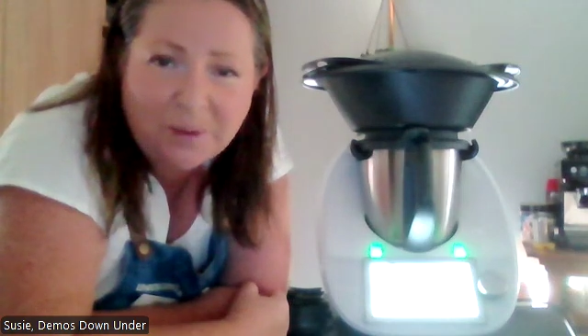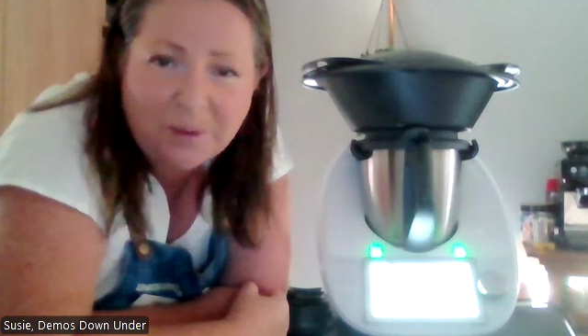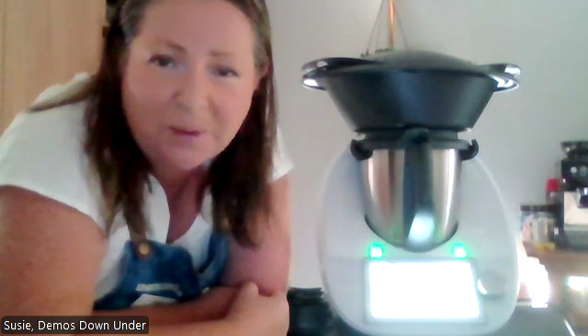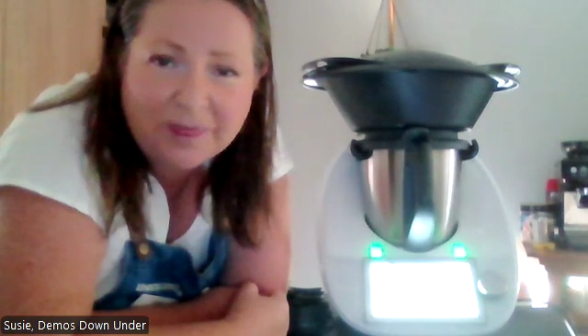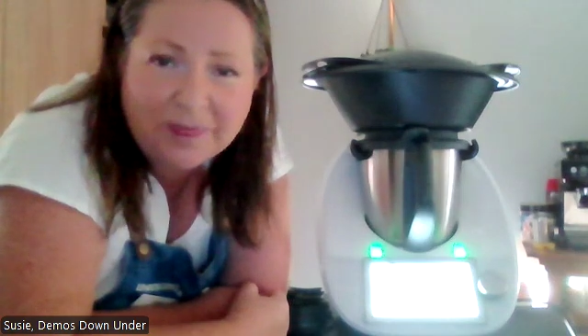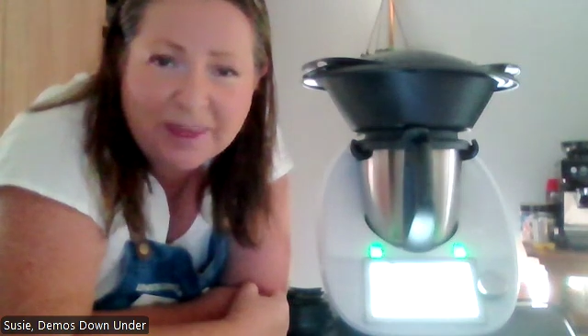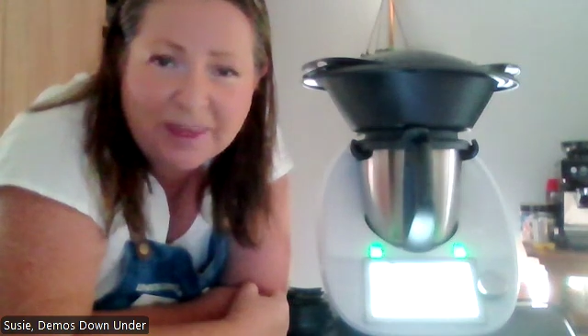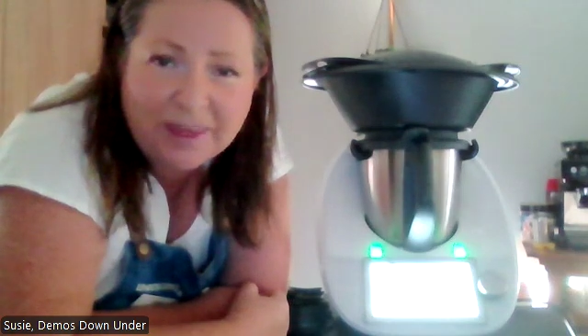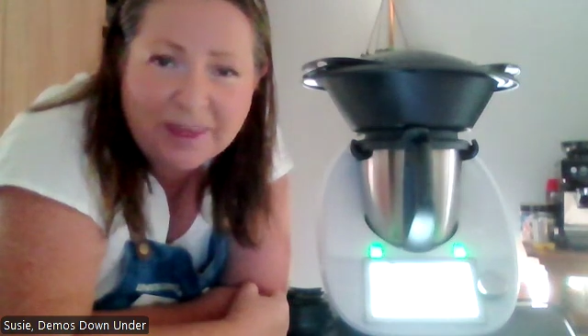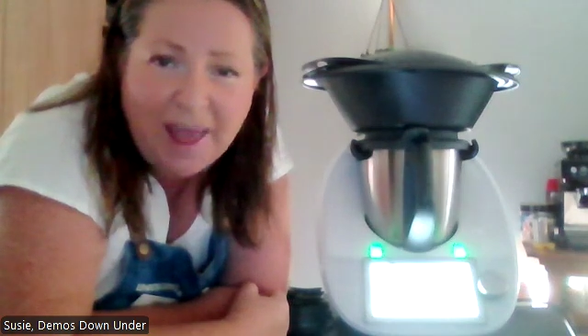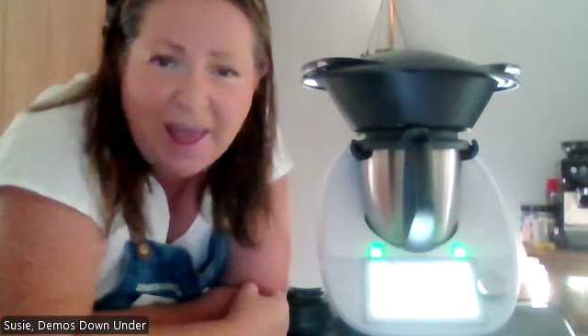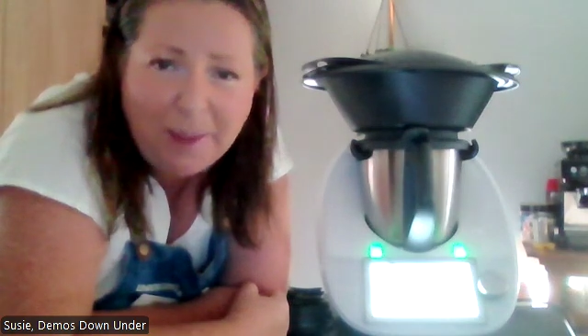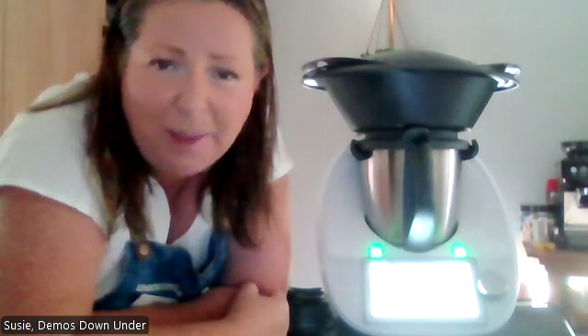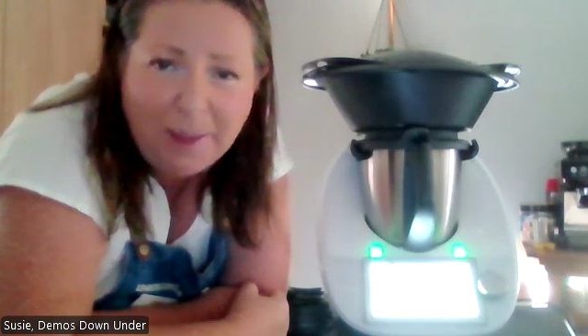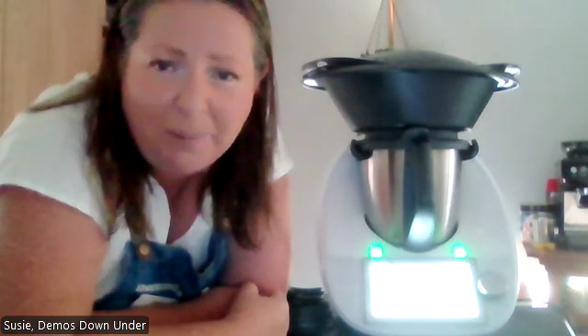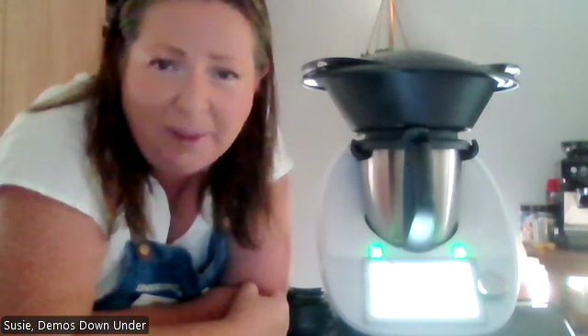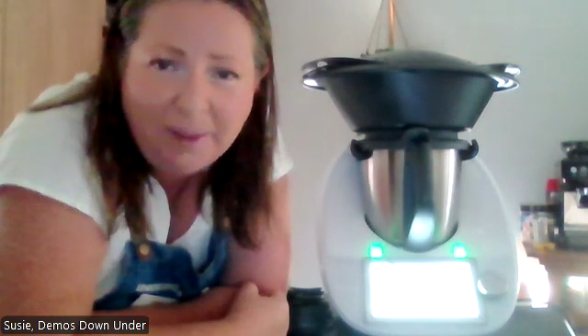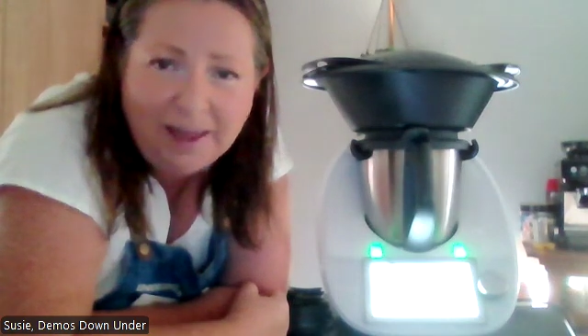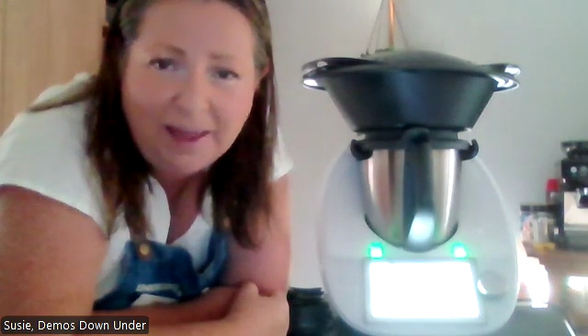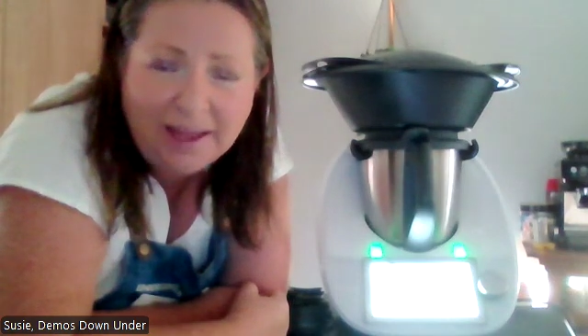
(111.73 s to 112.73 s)
with the
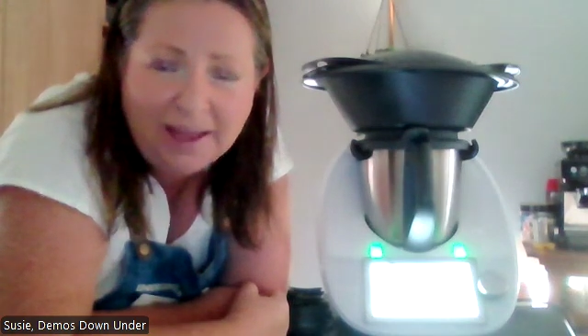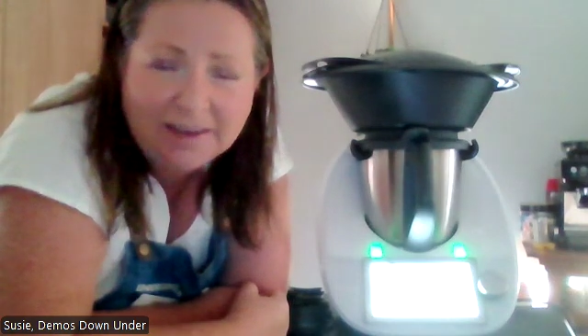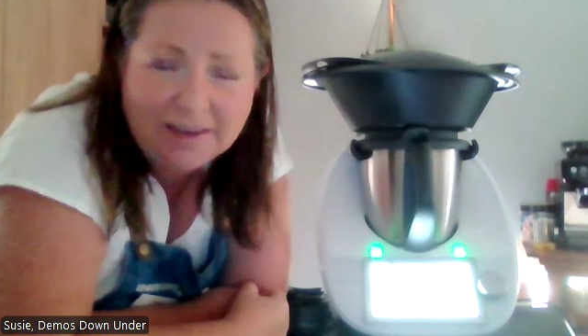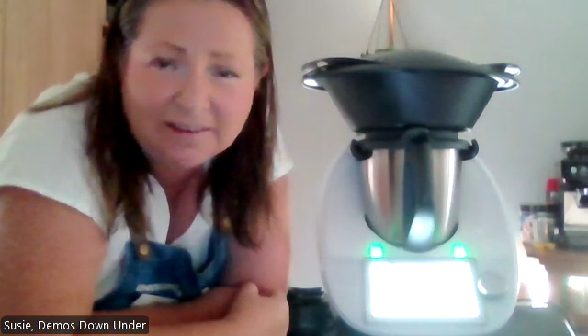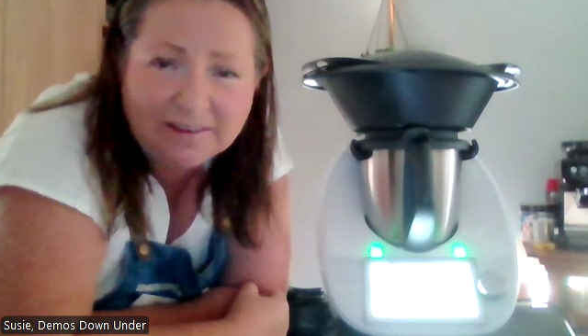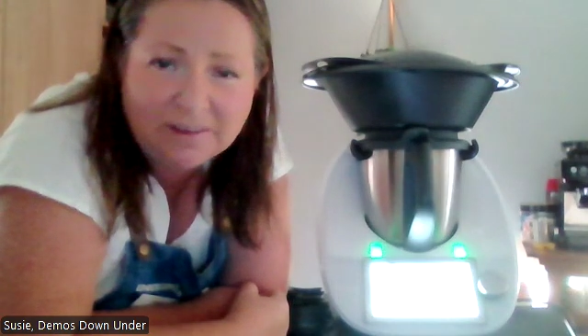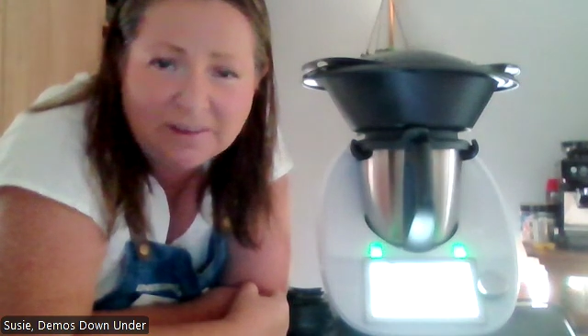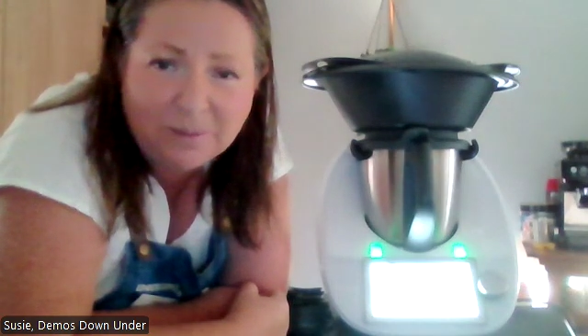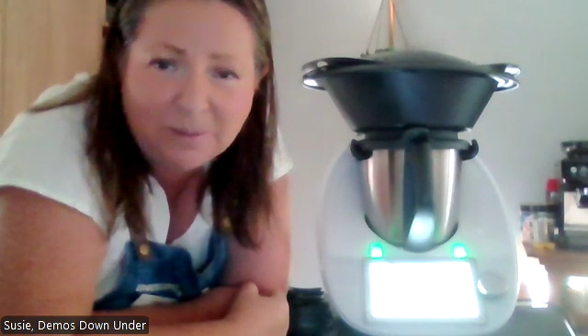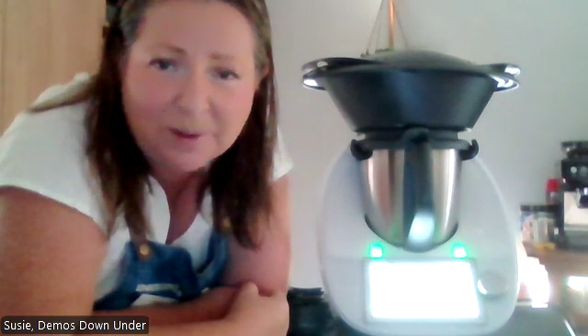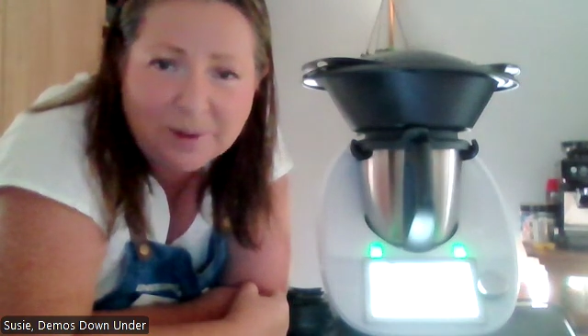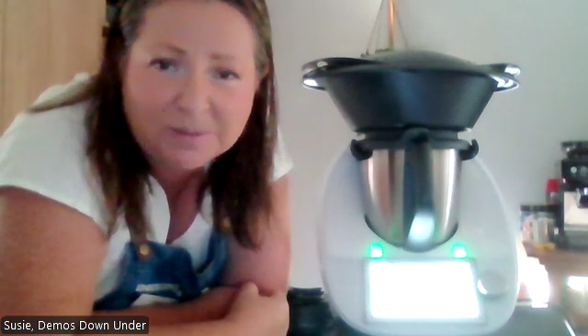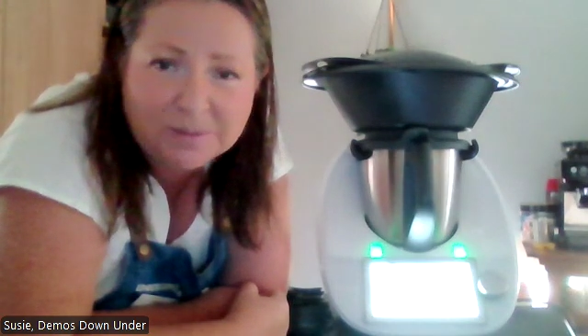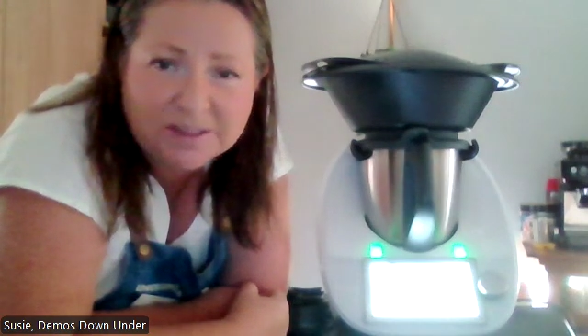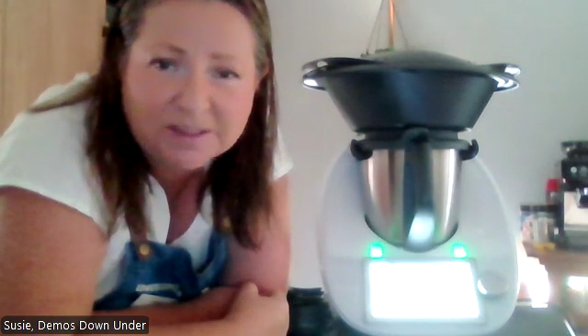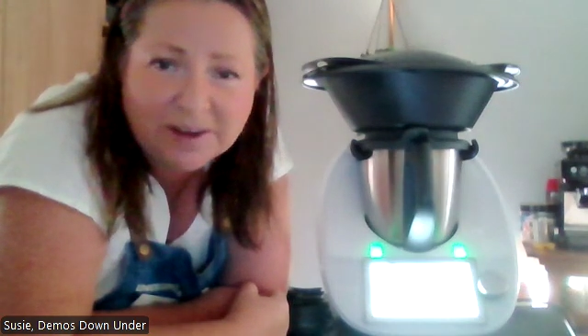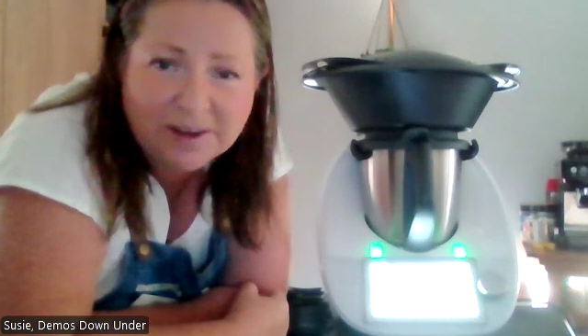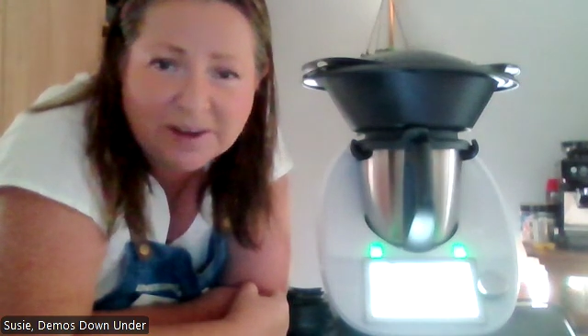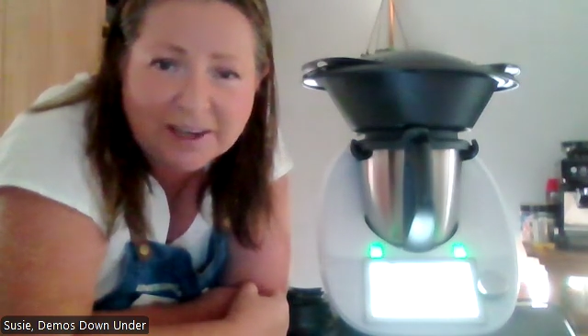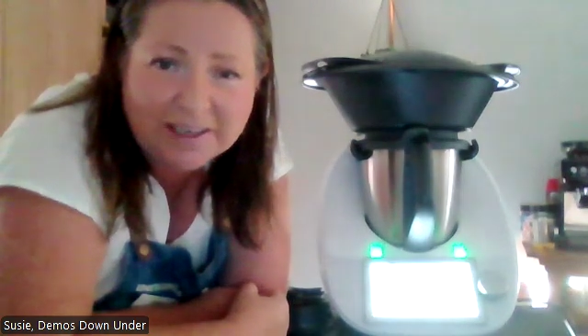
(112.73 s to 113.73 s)
app and the
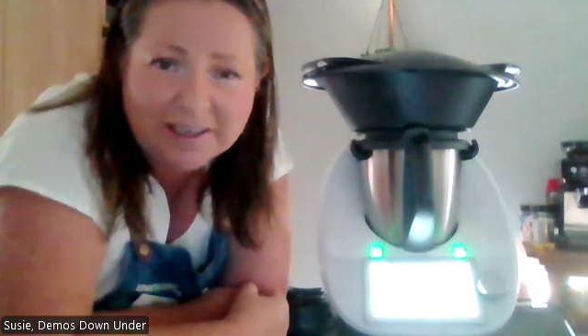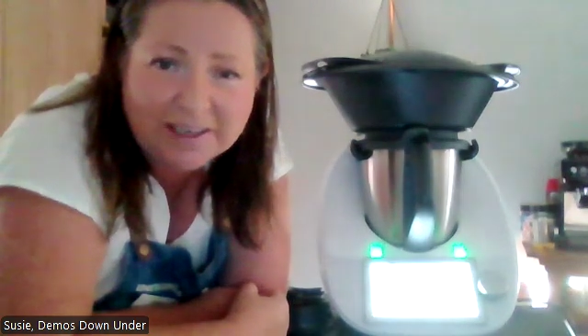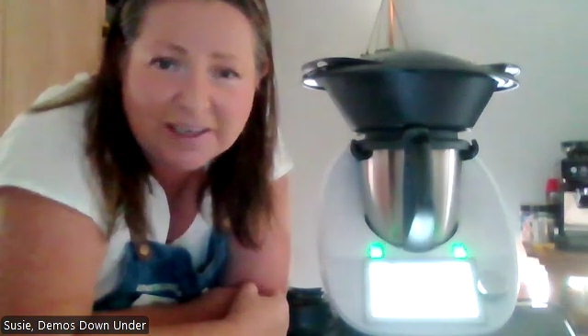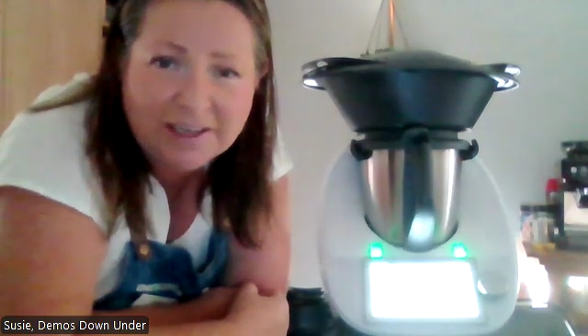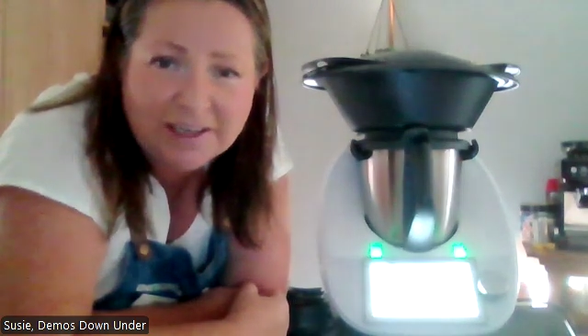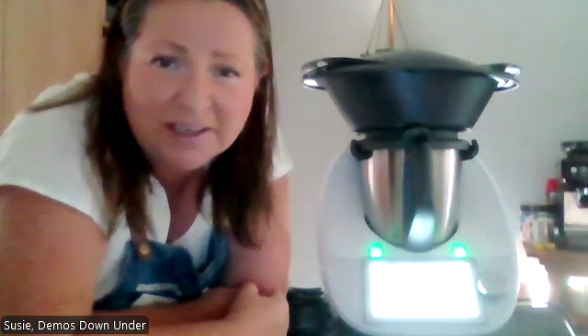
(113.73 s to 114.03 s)
website